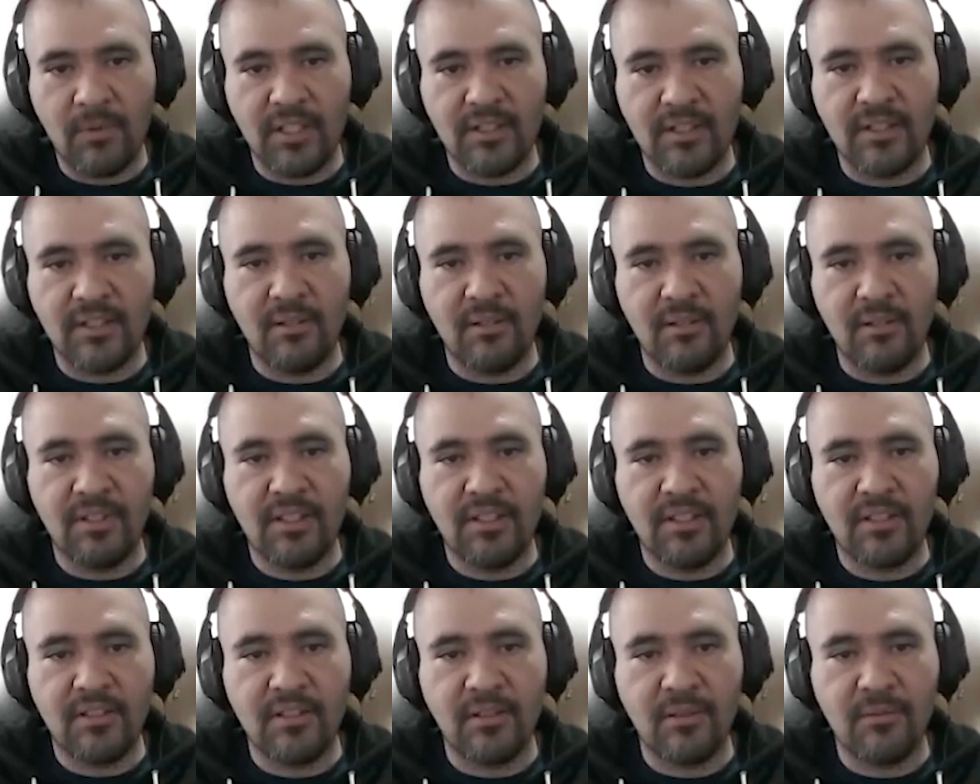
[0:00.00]

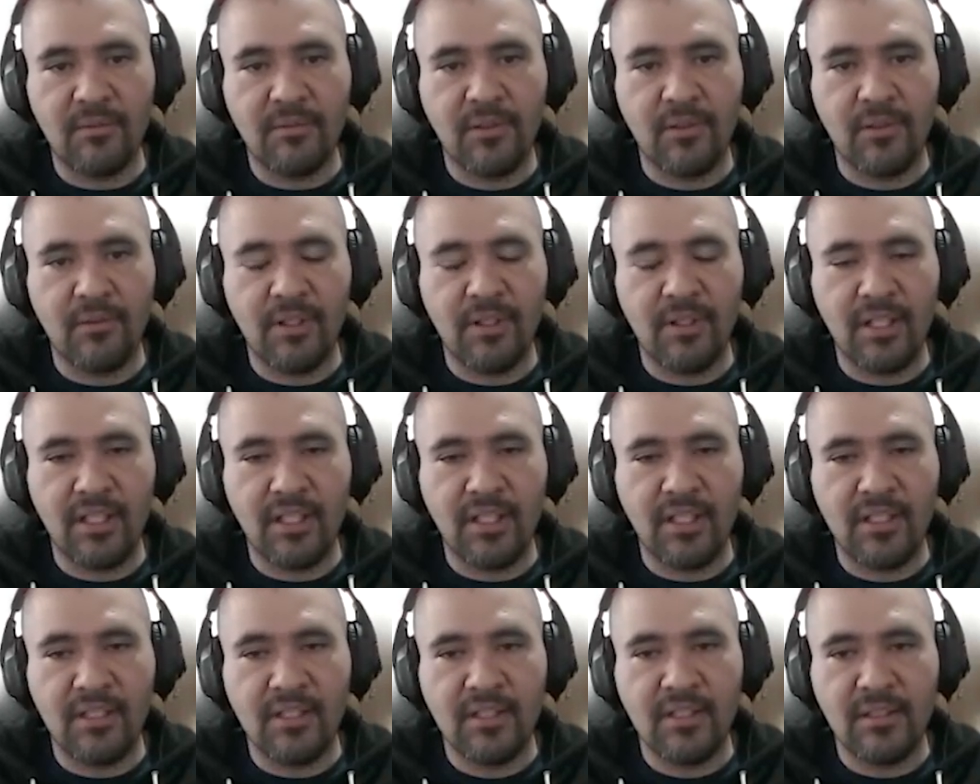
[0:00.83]
services of
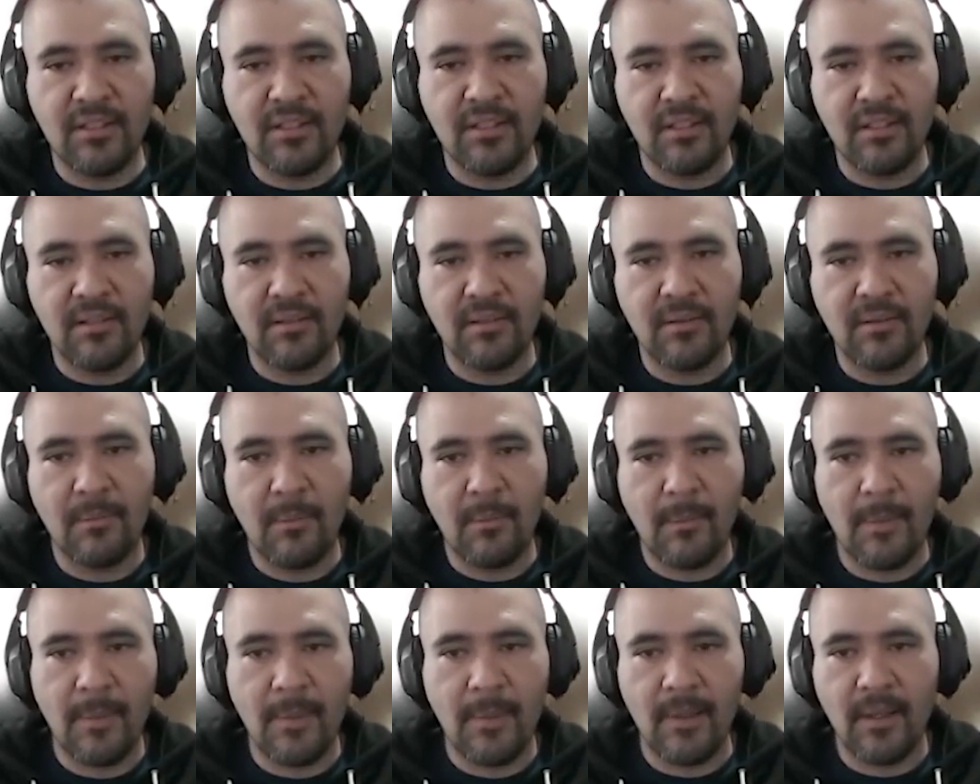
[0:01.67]
Kubernetes.
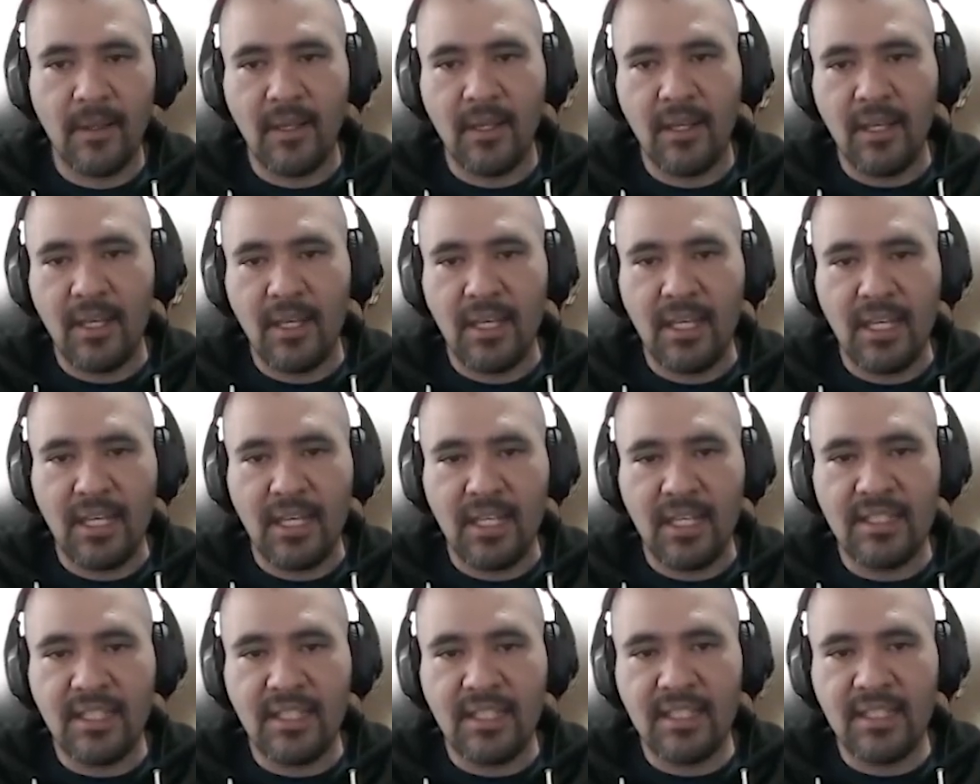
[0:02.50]

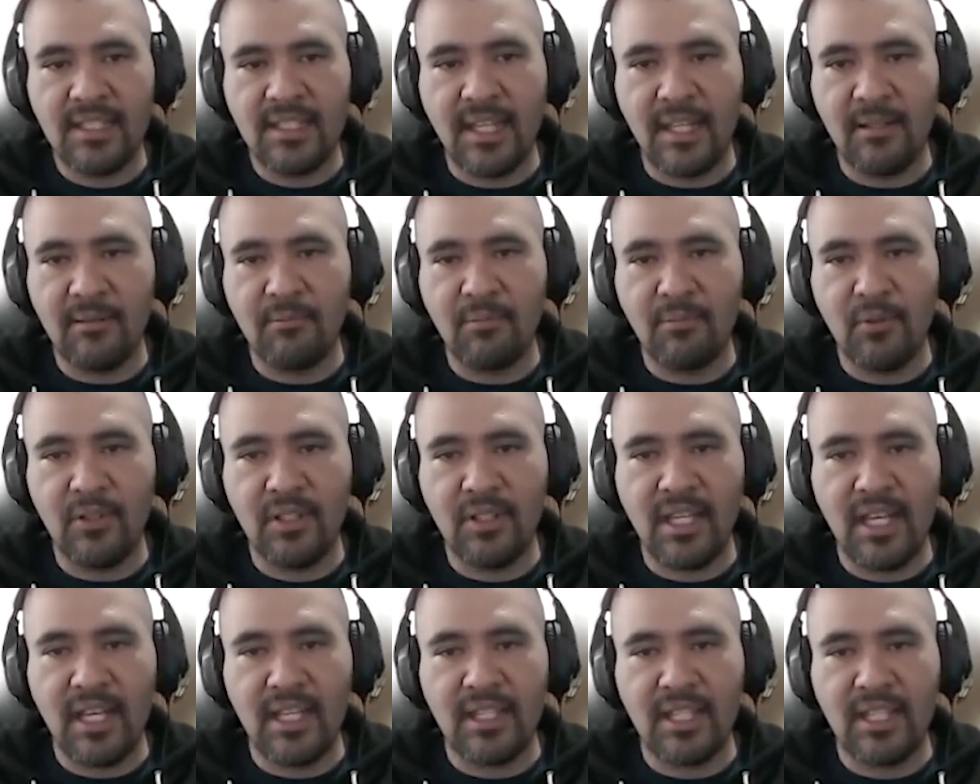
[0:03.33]
Is this endpoint
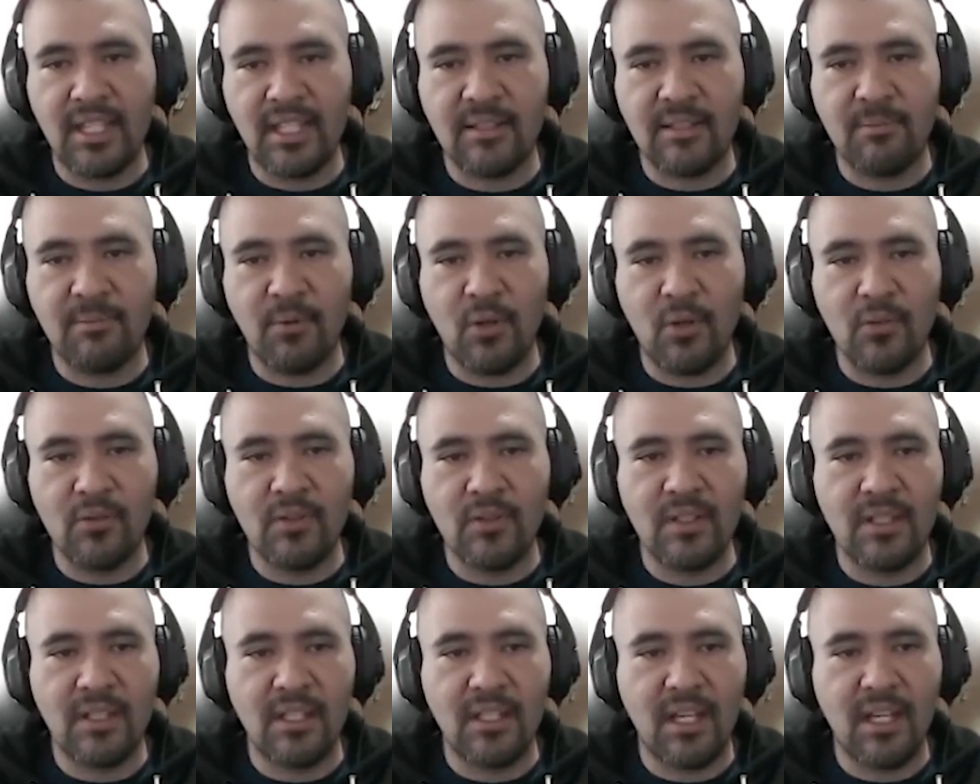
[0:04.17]
that
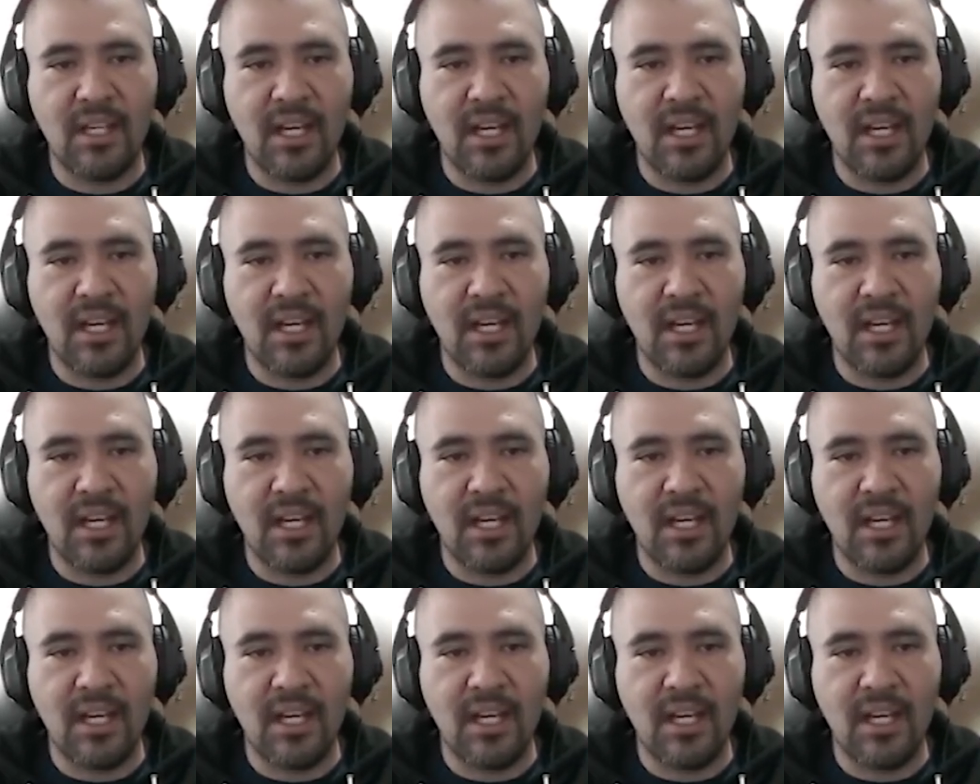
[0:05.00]
exposes